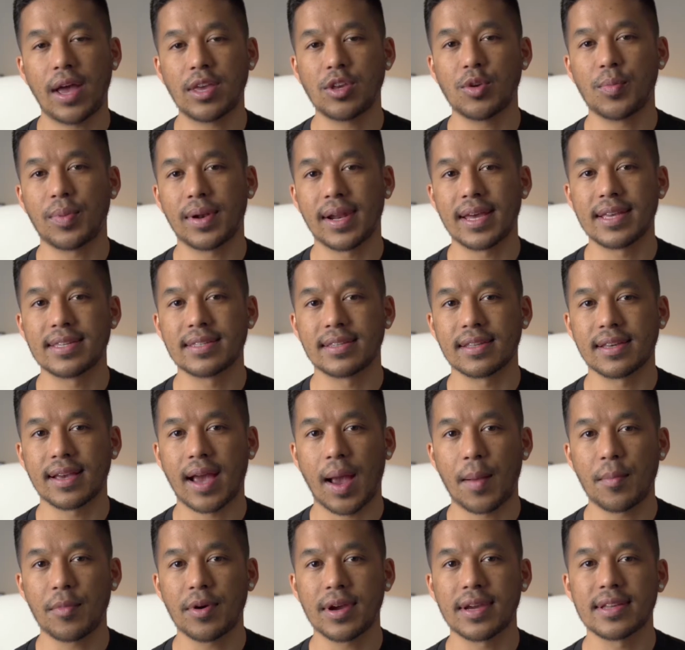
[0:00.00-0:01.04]
you place the
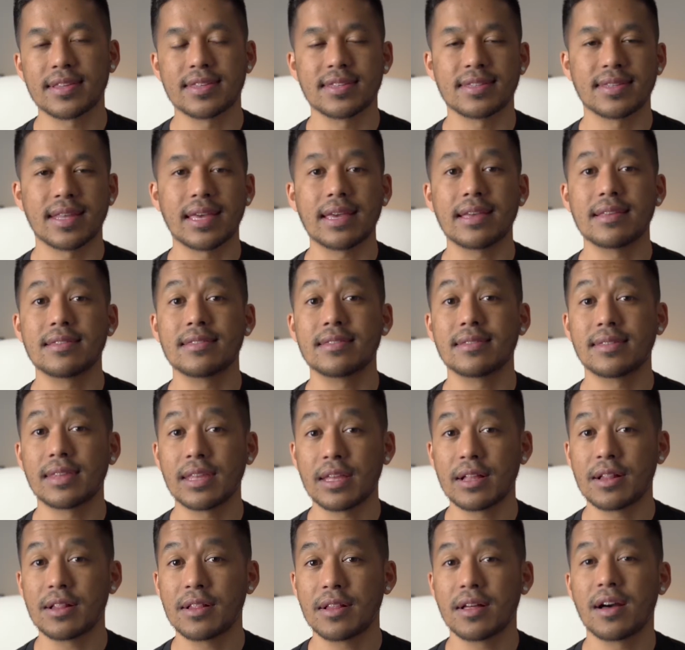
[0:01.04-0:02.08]
camera, it stays
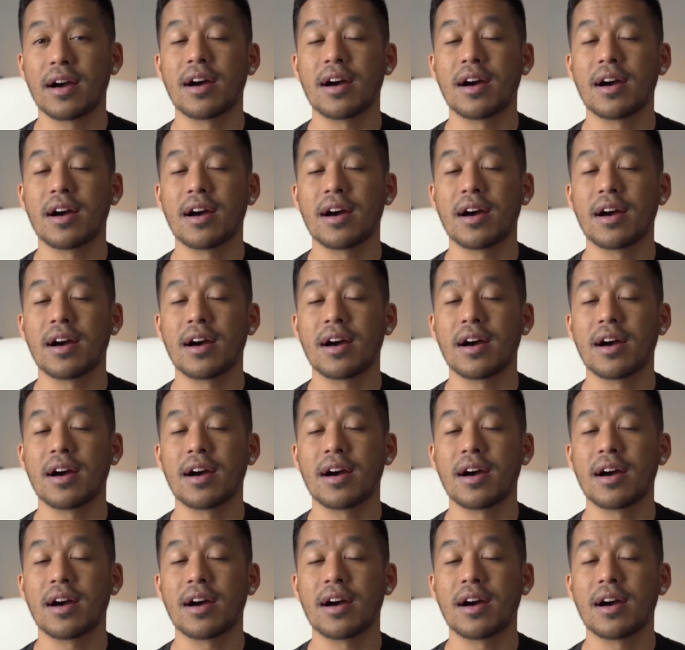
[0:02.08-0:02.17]
still,